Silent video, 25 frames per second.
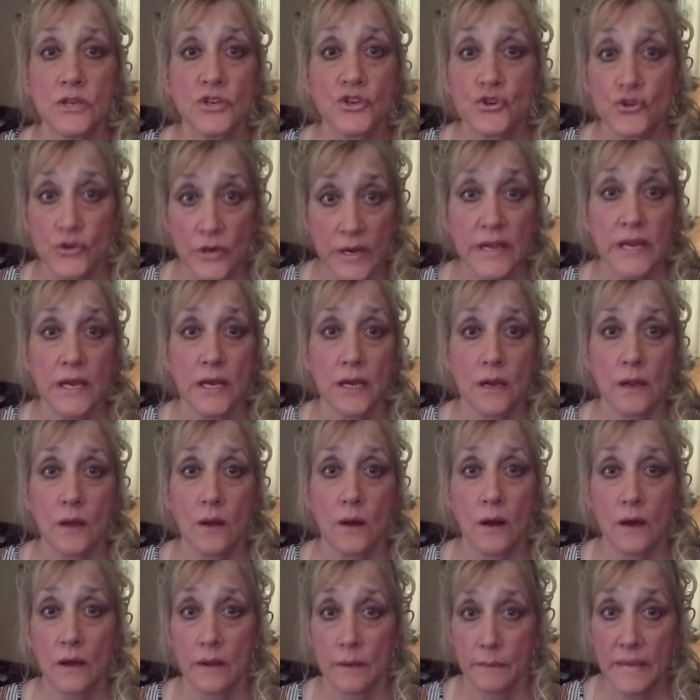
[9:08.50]

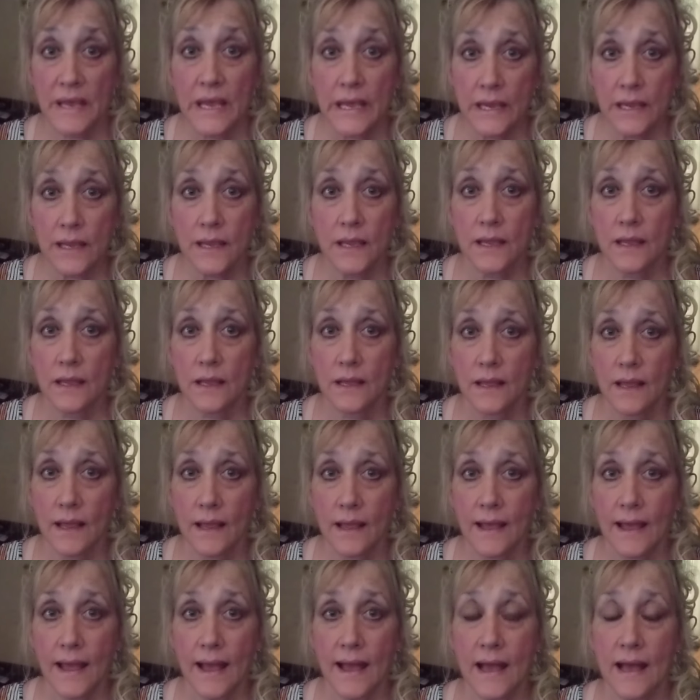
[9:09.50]
draining on me.
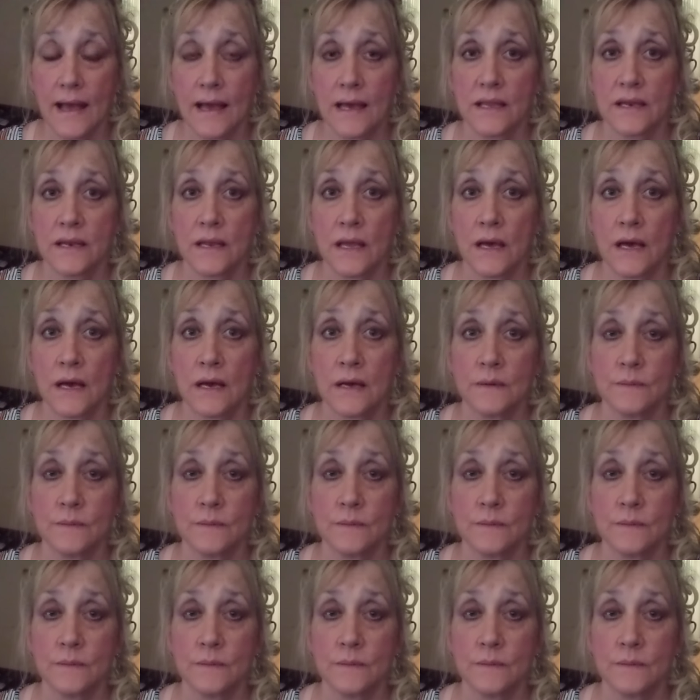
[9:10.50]
And